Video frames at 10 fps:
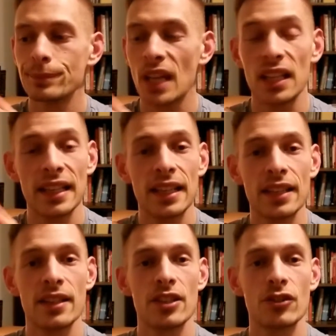link in the
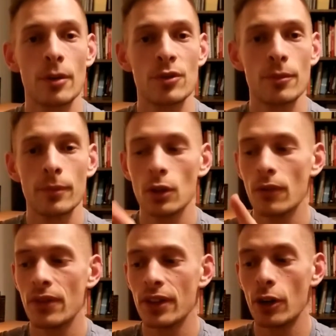description below
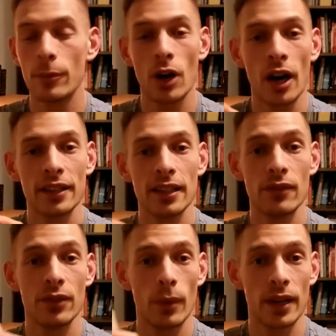for the herb cocktail
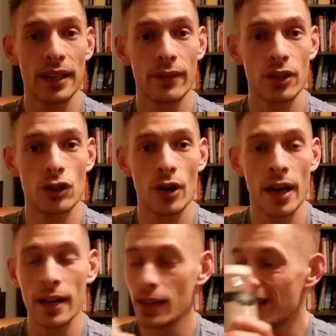if you want to give it a try.